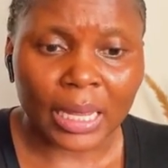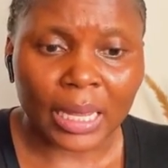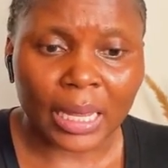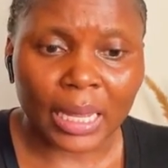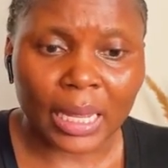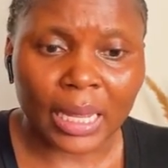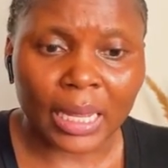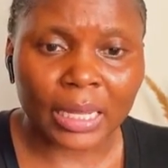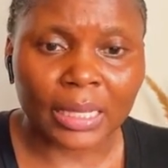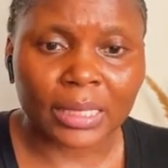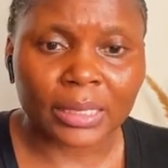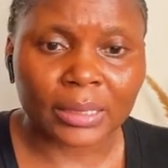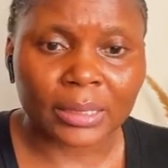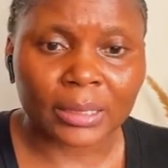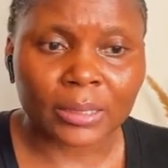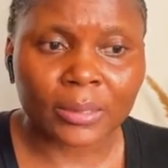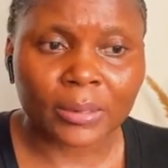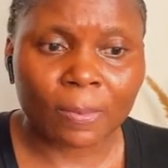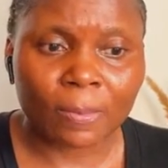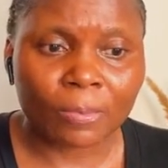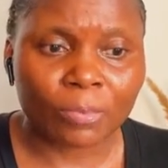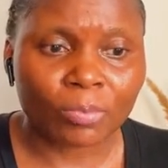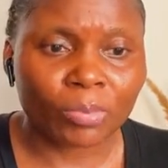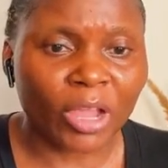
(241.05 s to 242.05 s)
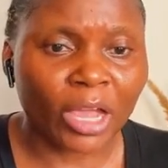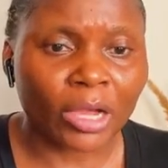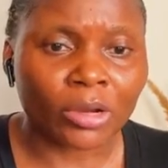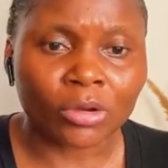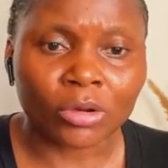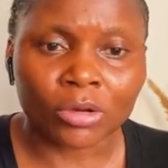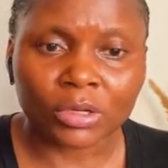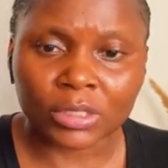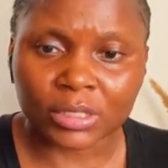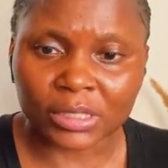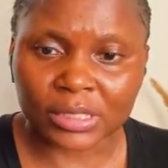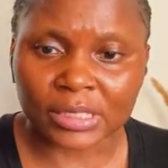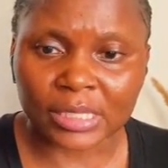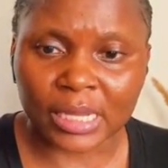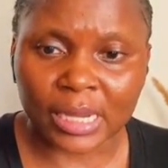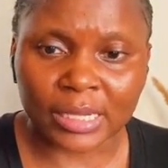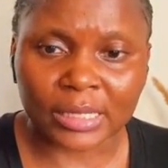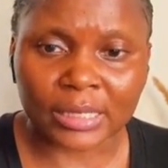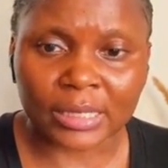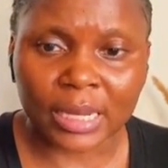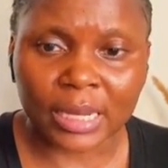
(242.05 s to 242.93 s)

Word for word: And I don't understand